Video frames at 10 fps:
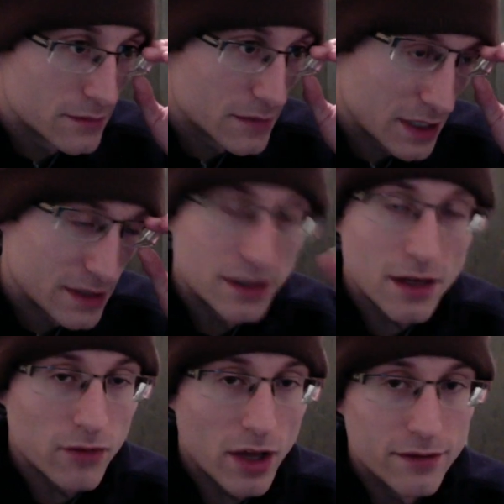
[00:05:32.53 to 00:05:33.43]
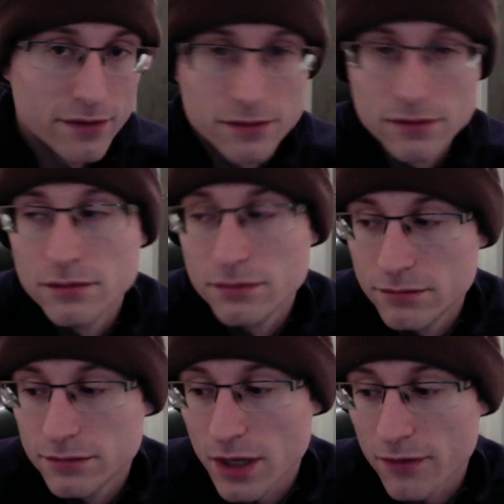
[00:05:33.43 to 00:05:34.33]
It's a tough life,
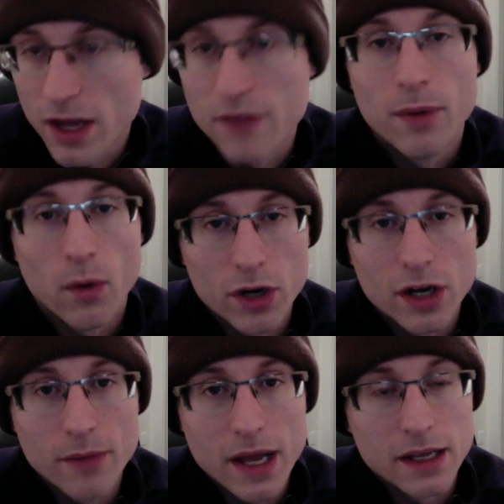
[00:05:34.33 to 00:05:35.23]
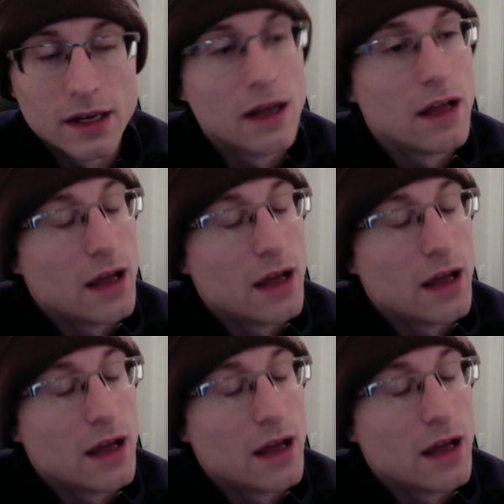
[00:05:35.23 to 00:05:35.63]
but we're going to make it.